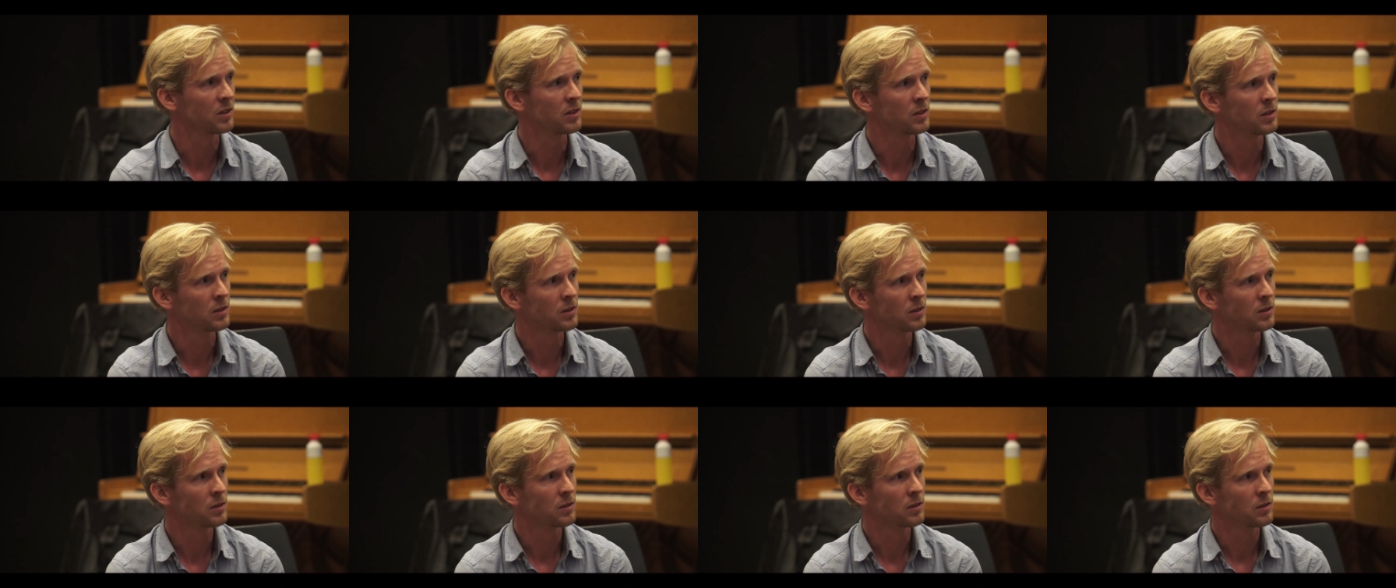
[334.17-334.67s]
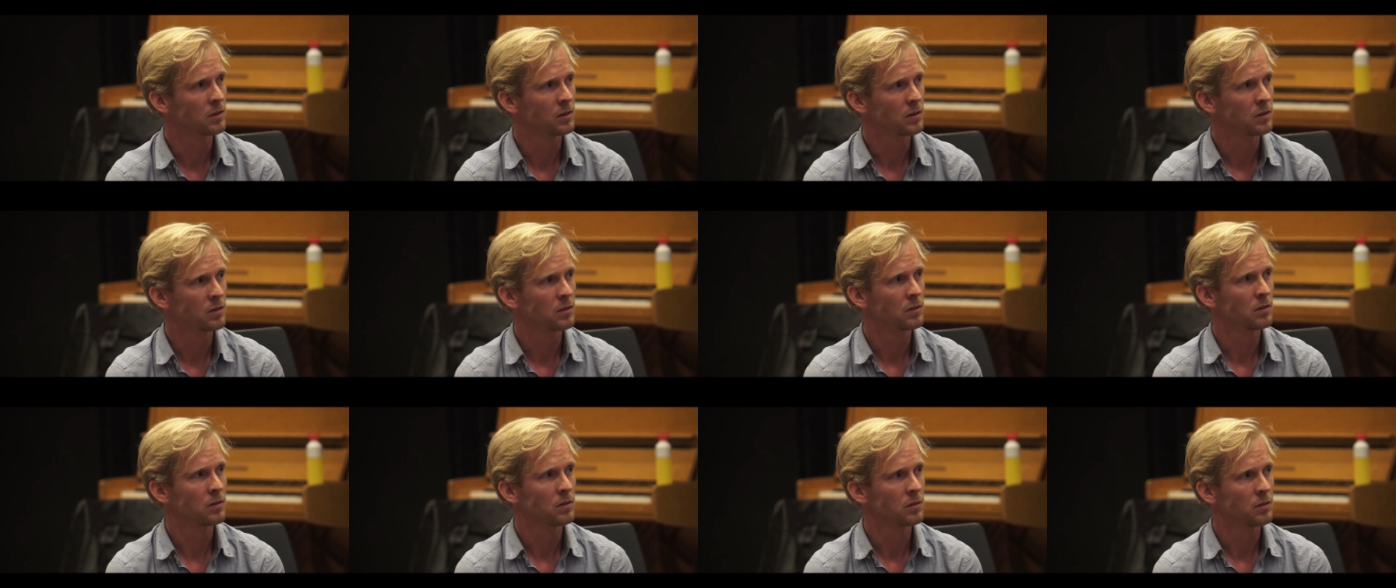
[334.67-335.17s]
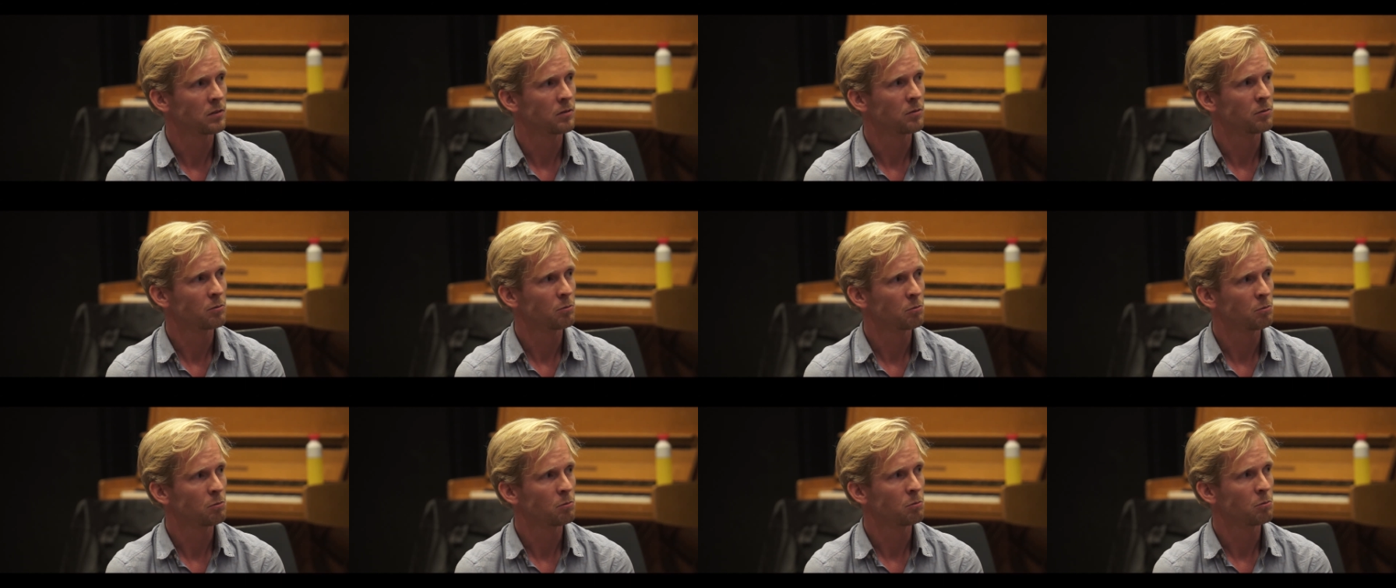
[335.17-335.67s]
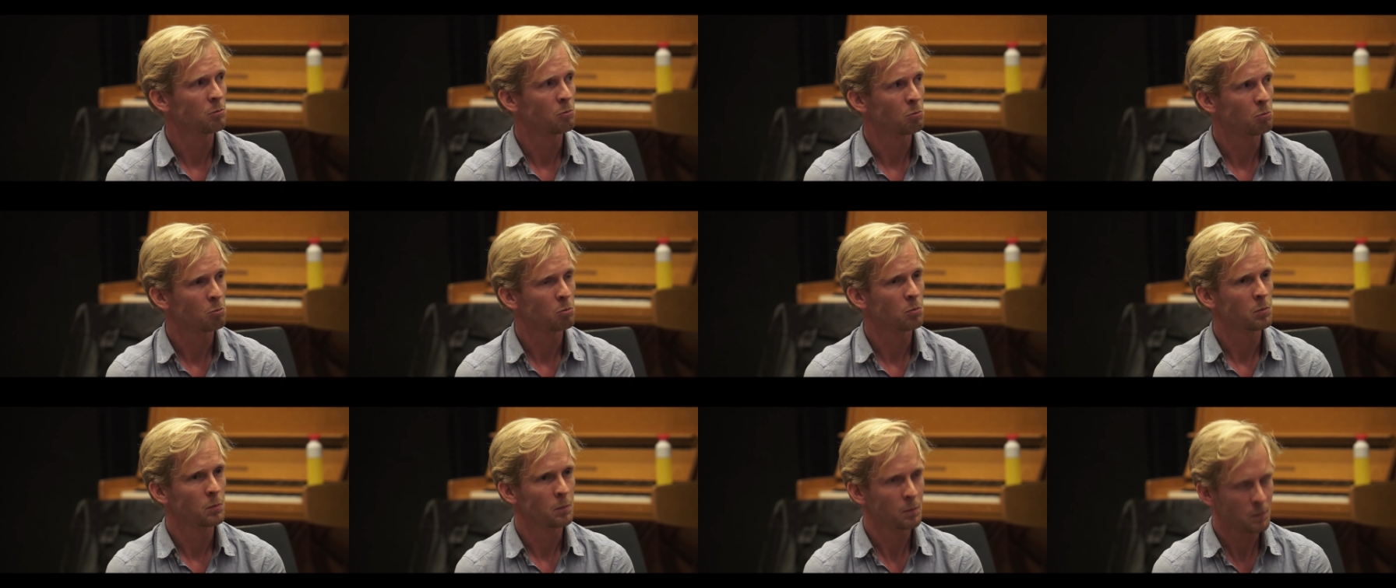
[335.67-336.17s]
Yeah. Good. Thank
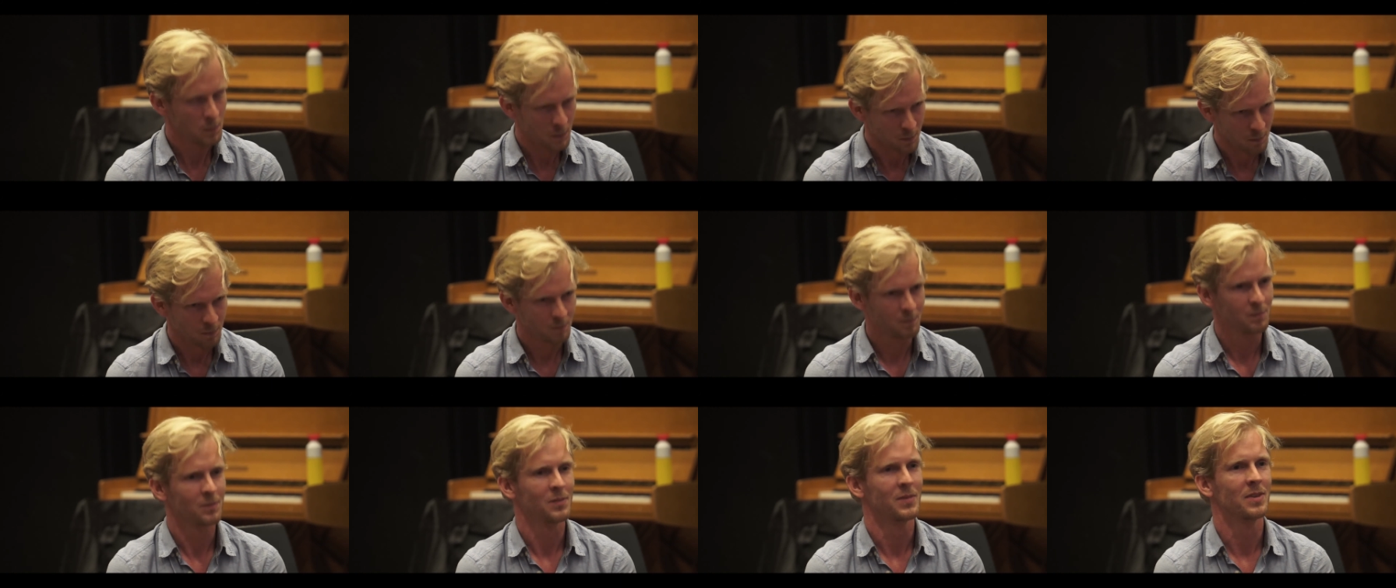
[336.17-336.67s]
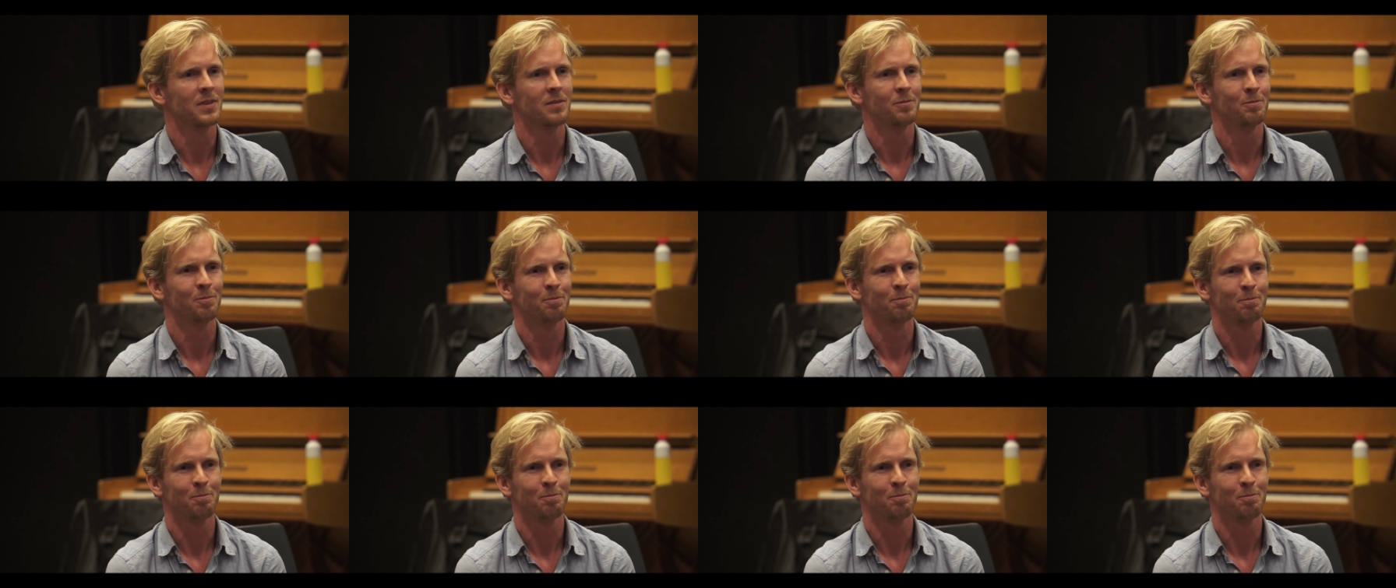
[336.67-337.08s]
you. Yeah.